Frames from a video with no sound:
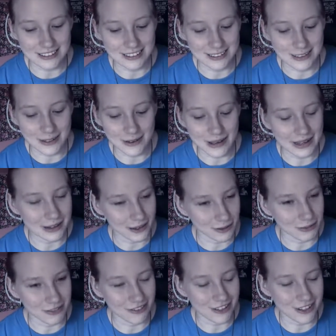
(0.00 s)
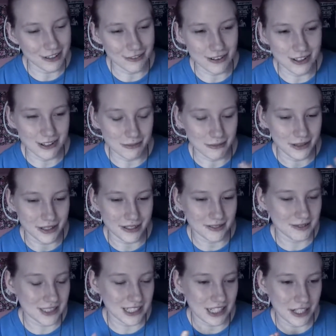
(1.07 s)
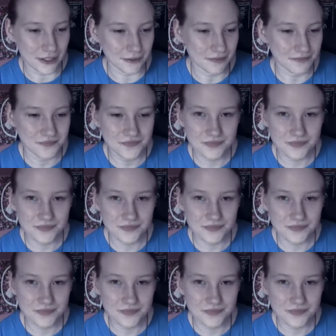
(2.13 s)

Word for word: you know, I could be very wrong, but you know,